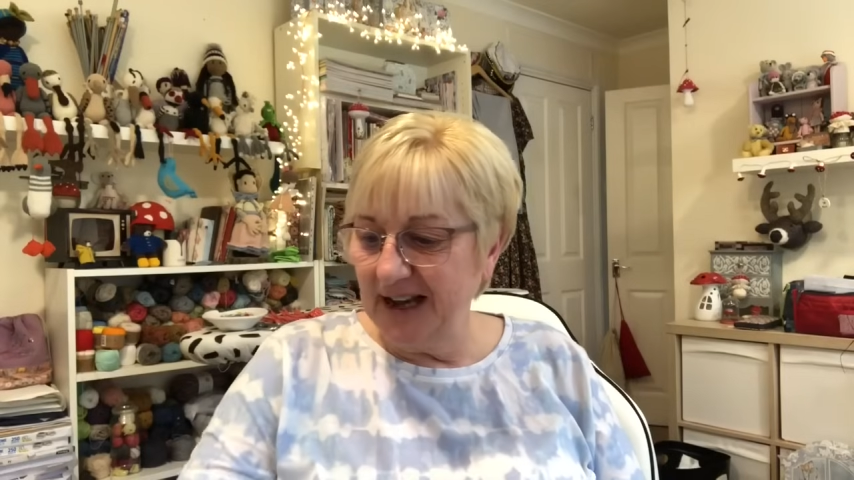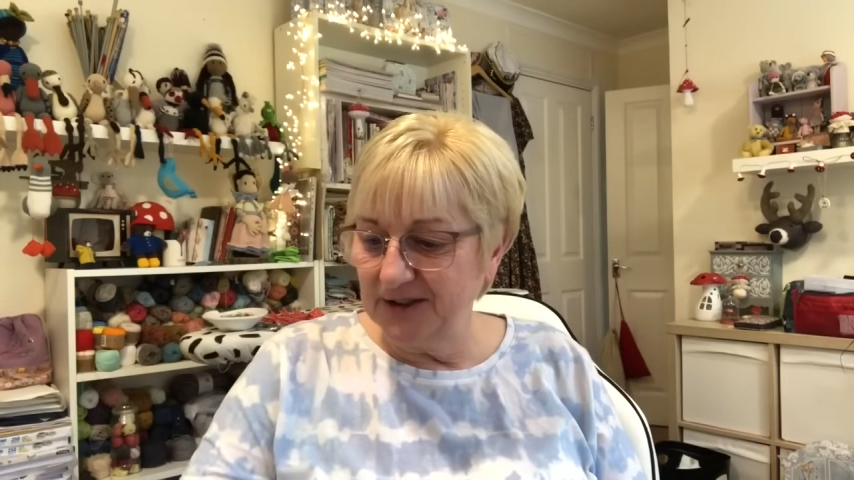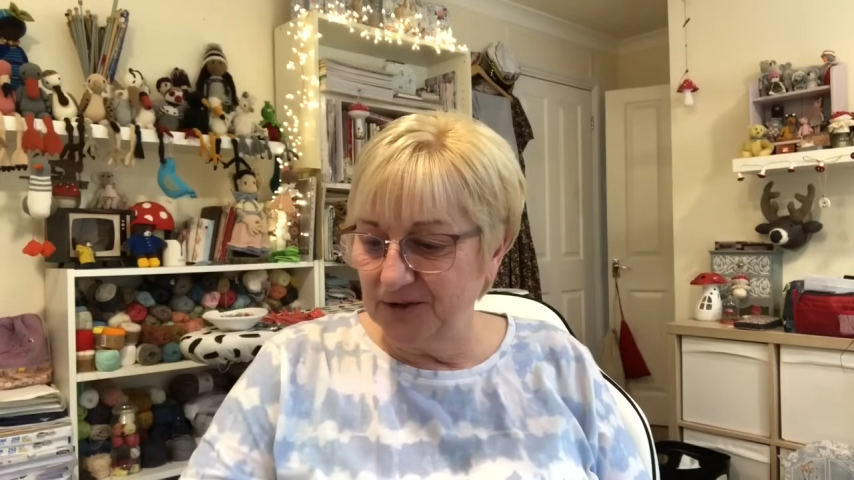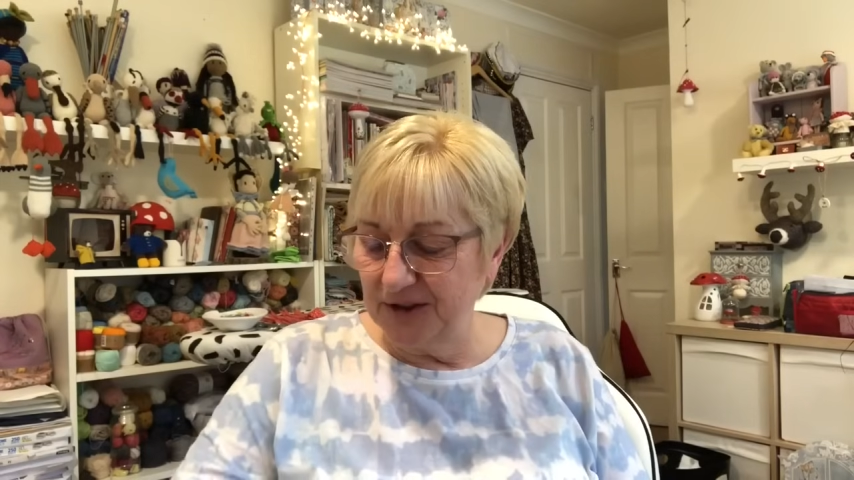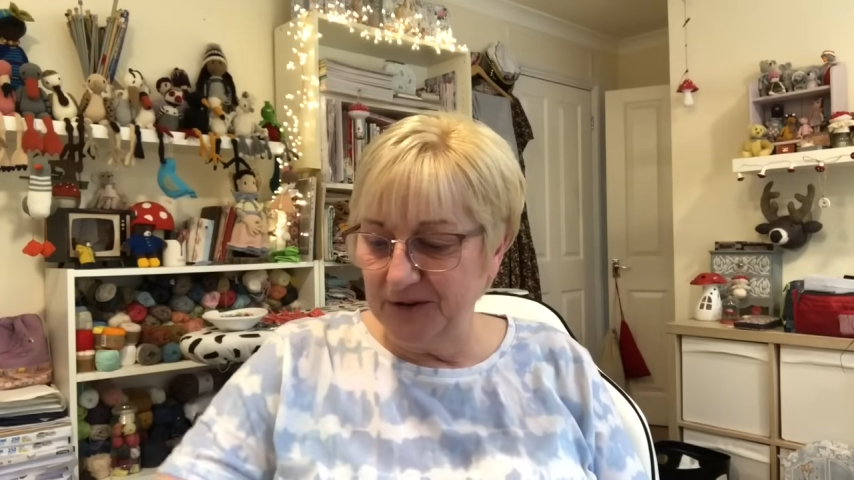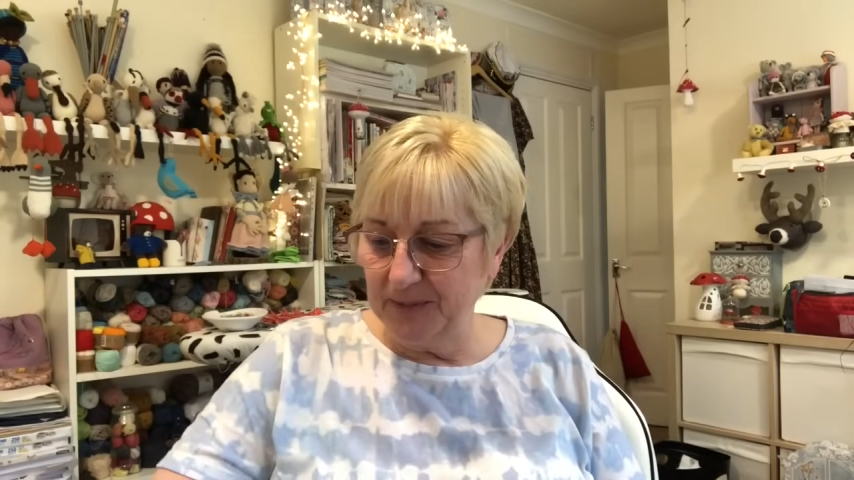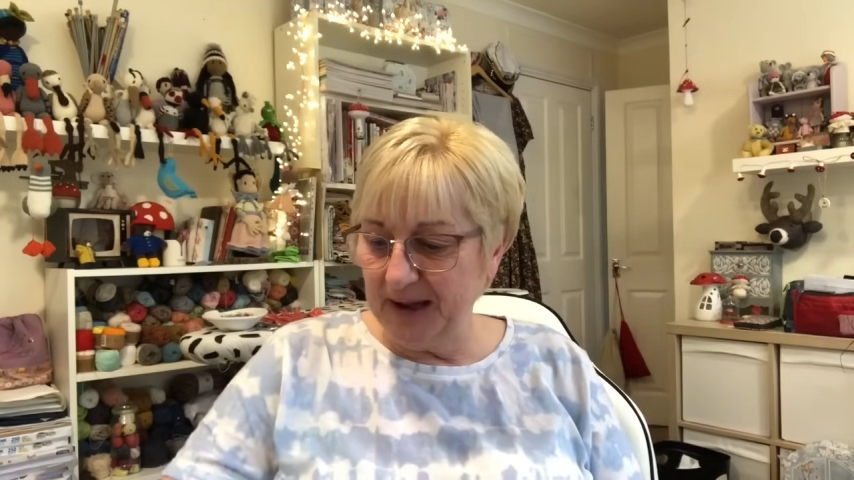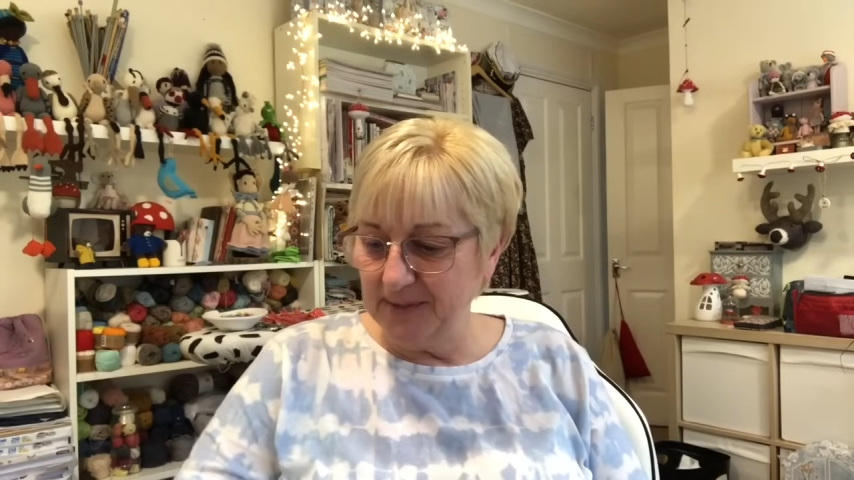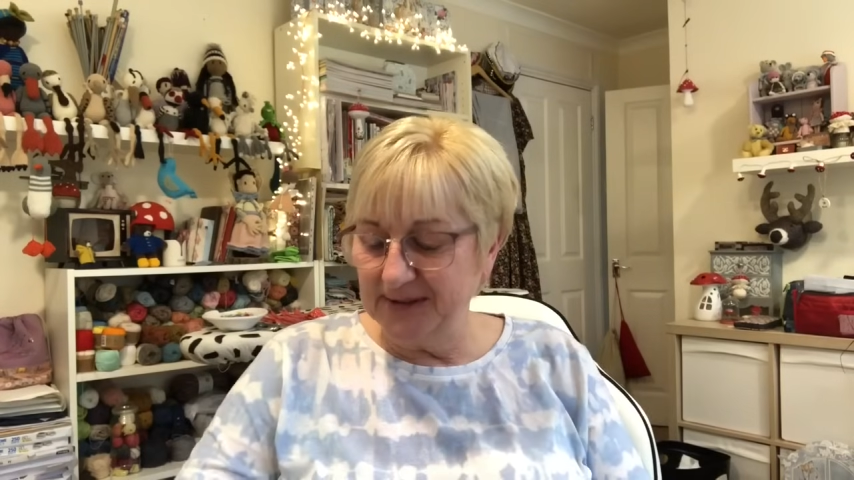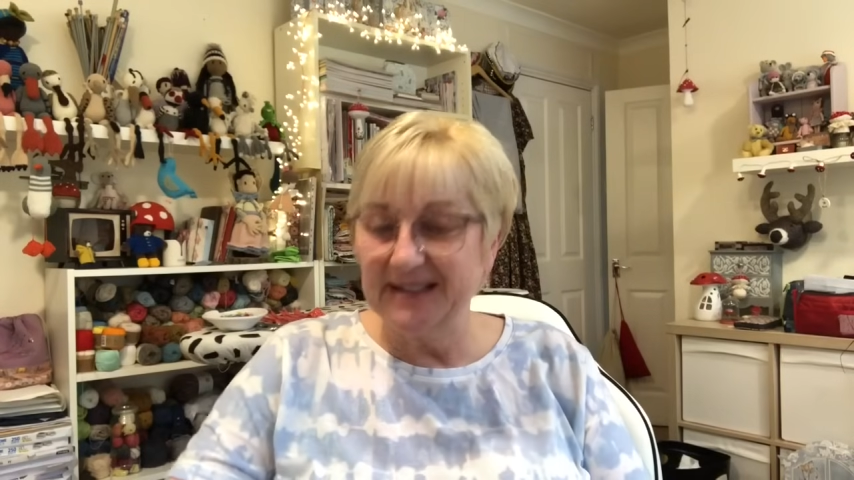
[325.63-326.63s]
I don't know if you'll be
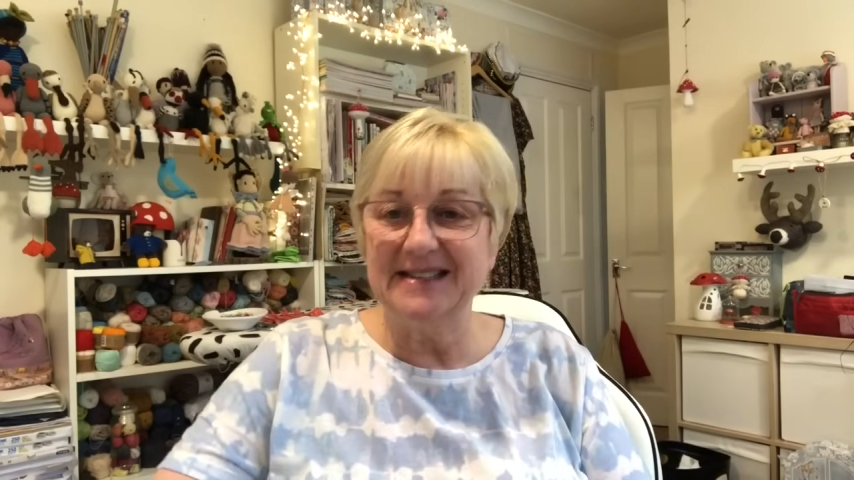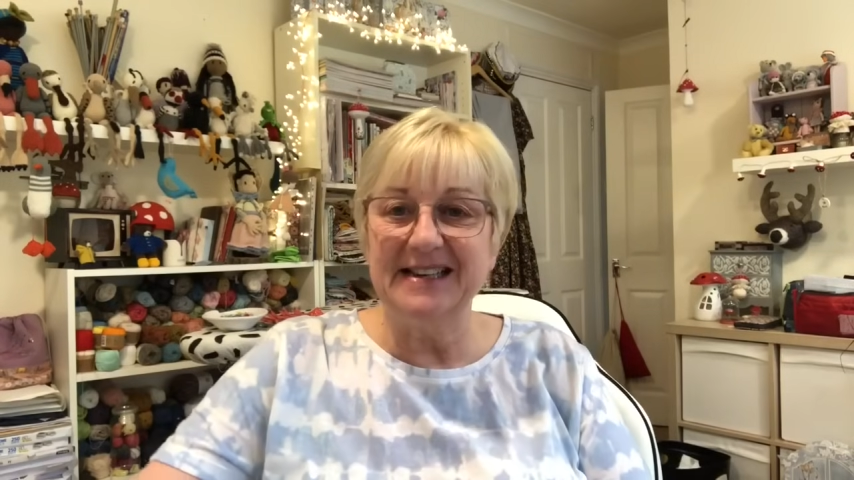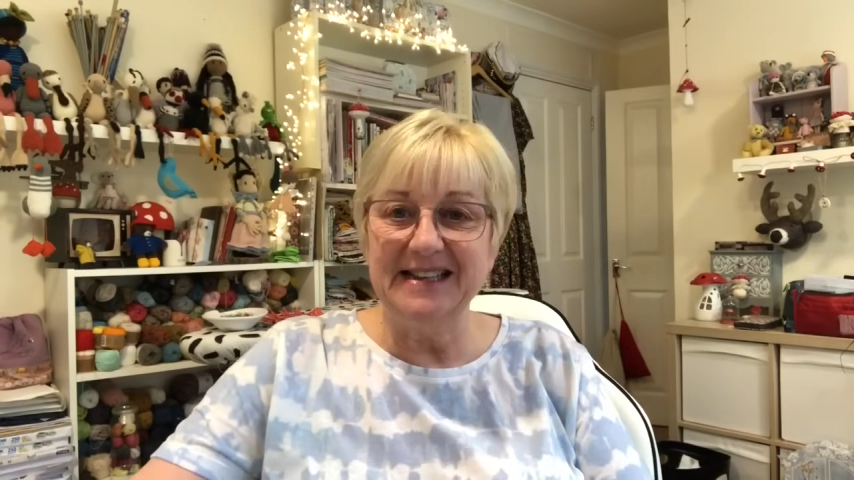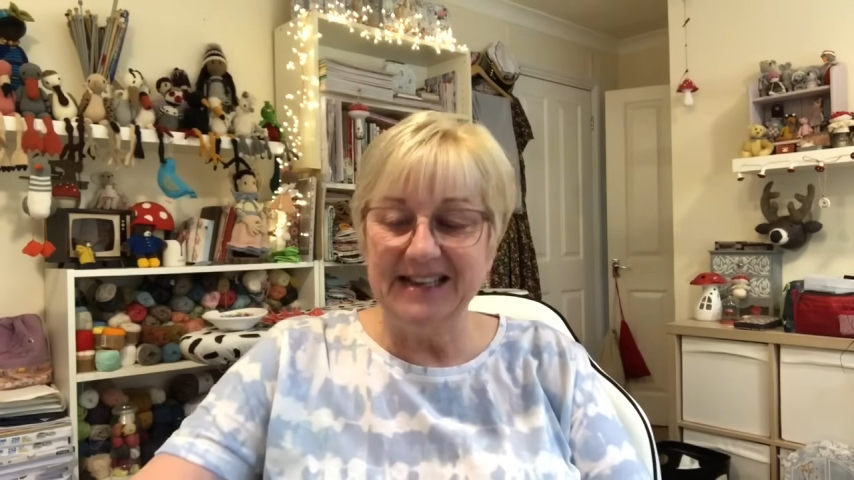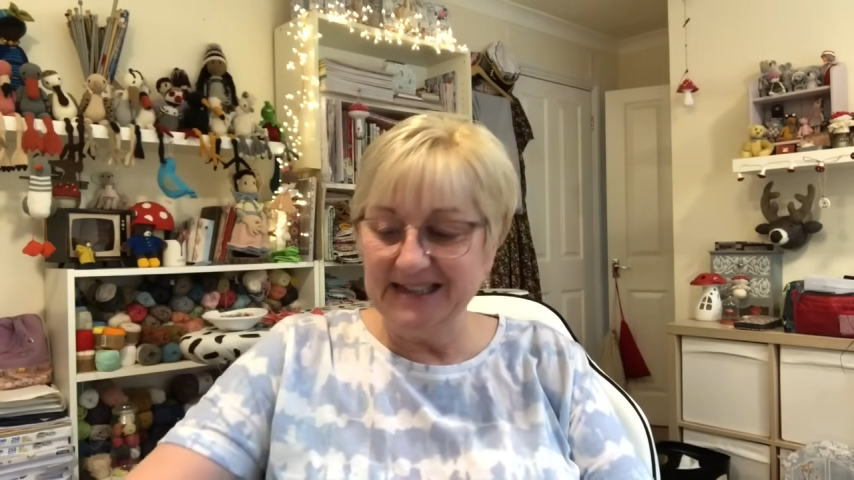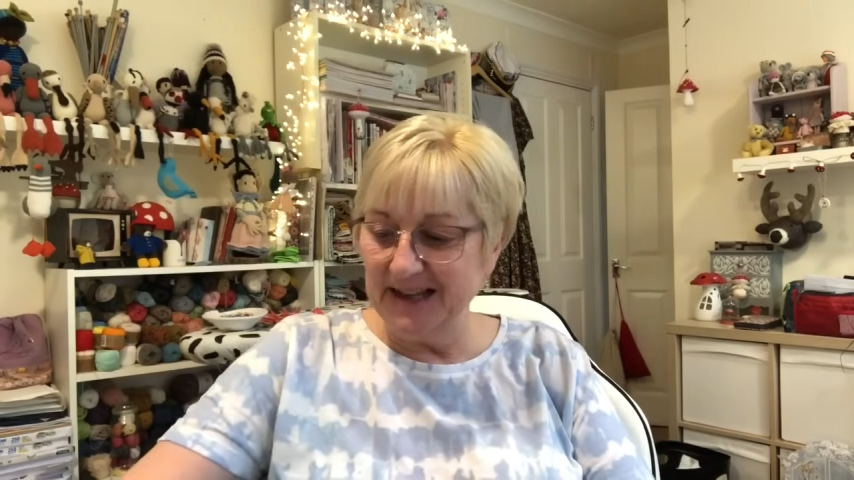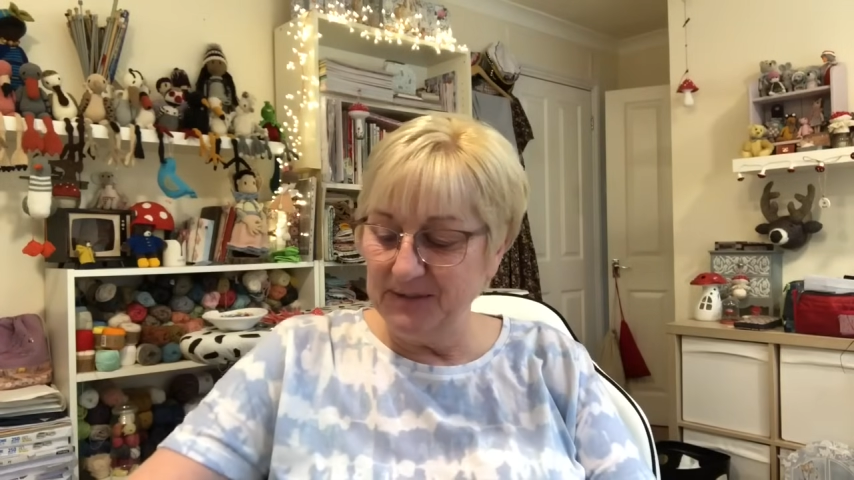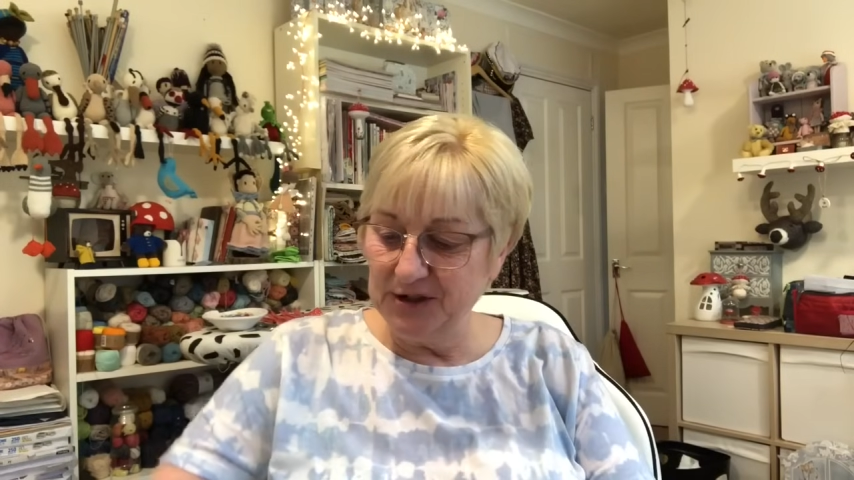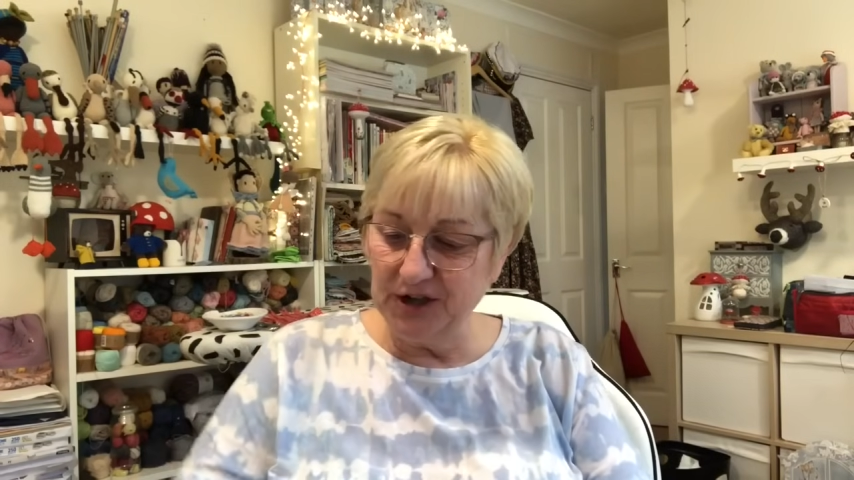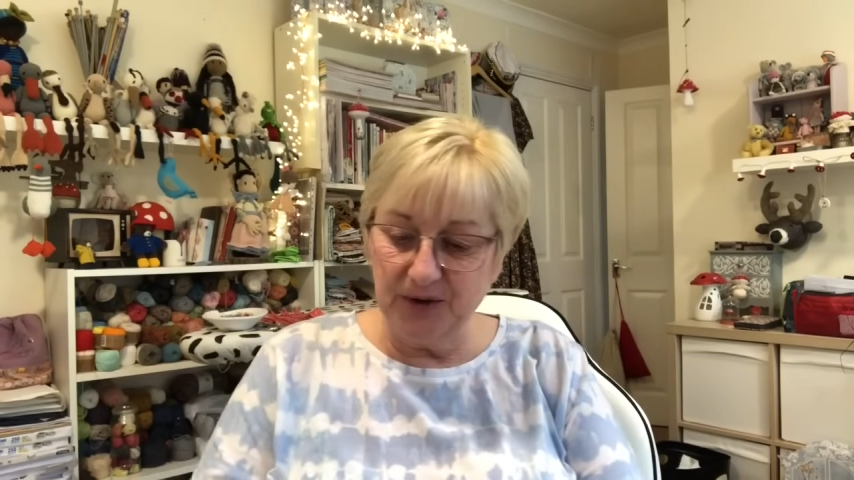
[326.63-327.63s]
able to see these. Let
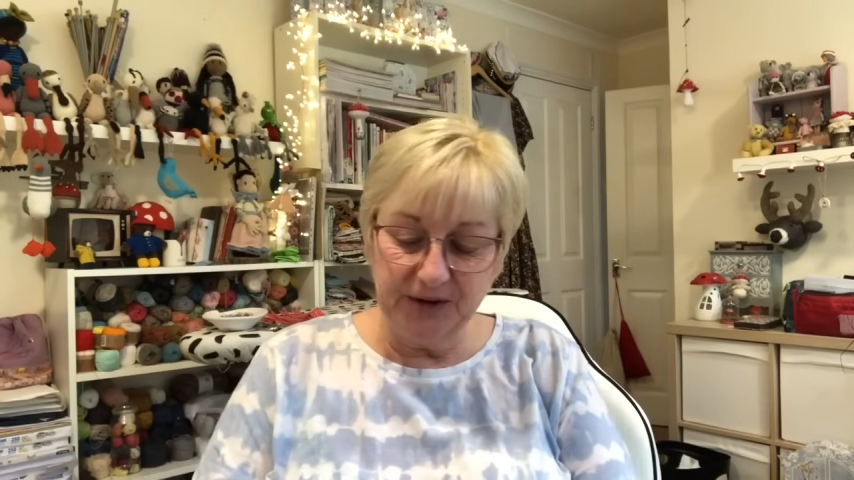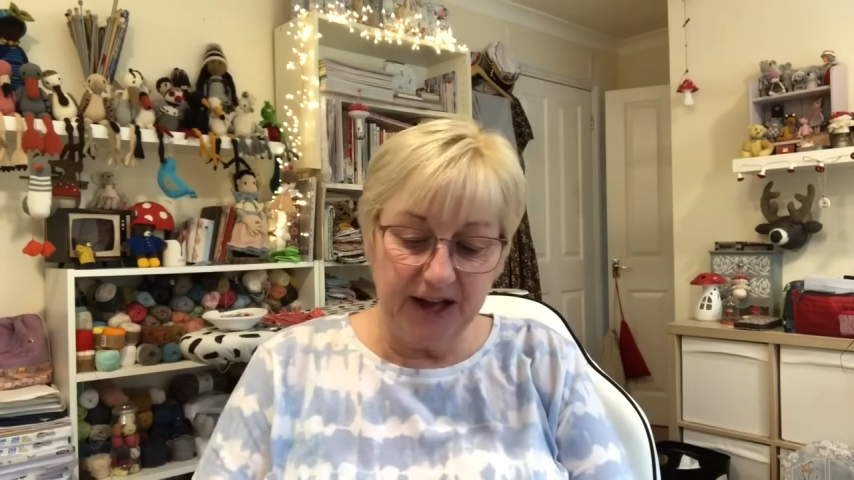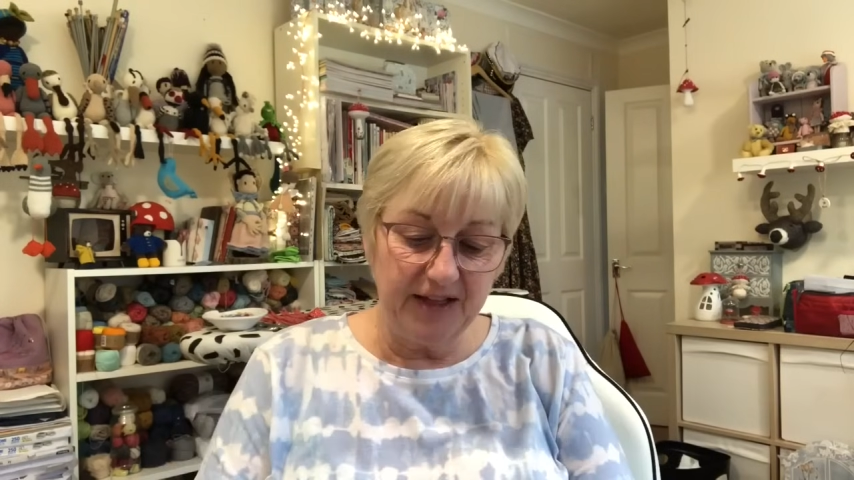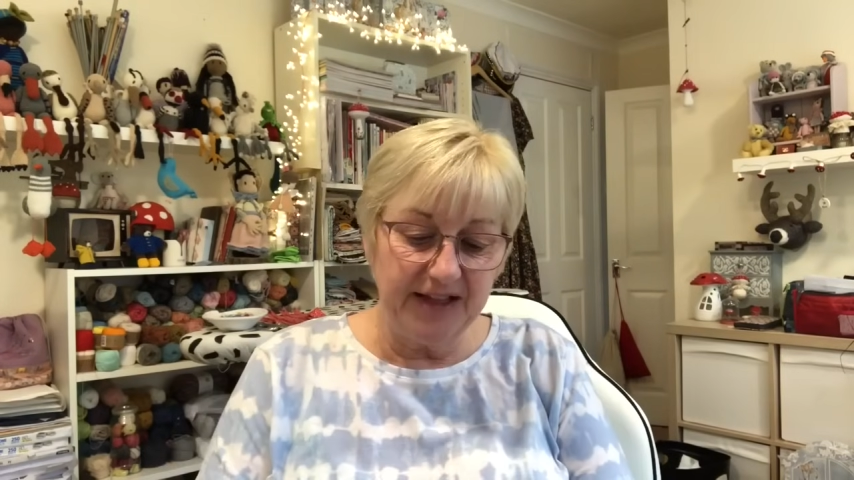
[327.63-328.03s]
me show you.